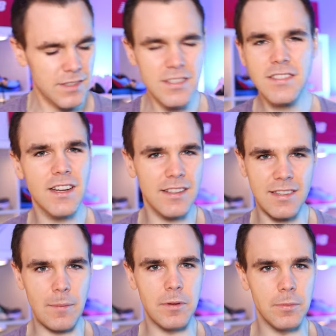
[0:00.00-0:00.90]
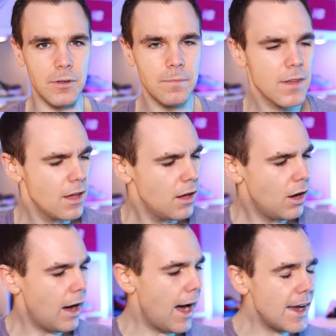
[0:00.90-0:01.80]
It's just unacceptable.
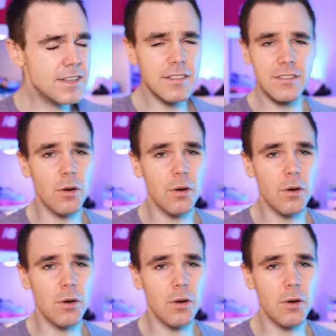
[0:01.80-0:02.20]
I just